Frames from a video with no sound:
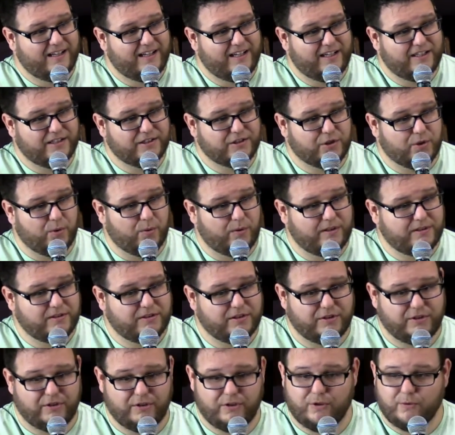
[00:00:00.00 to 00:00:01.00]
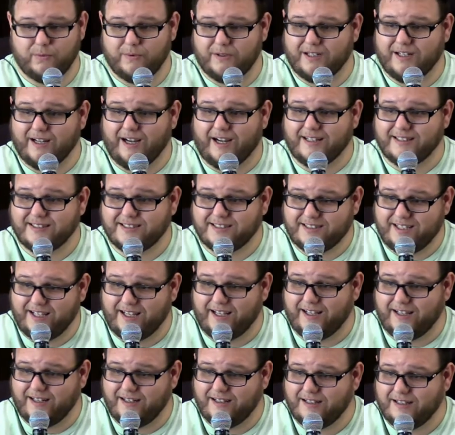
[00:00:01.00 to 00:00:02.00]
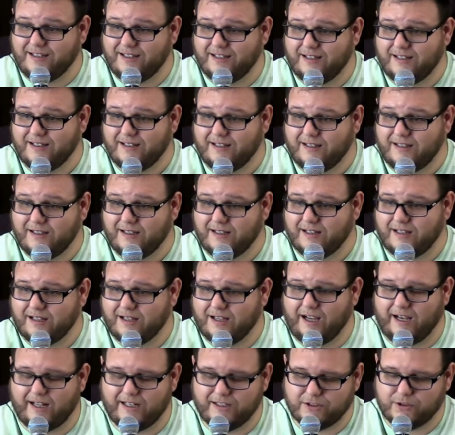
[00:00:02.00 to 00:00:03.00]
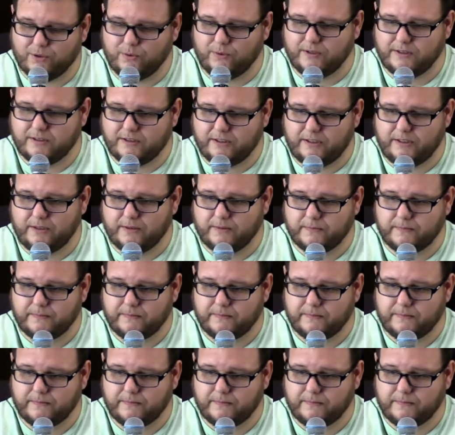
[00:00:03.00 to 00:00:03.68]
is going to do what God said God is going to do.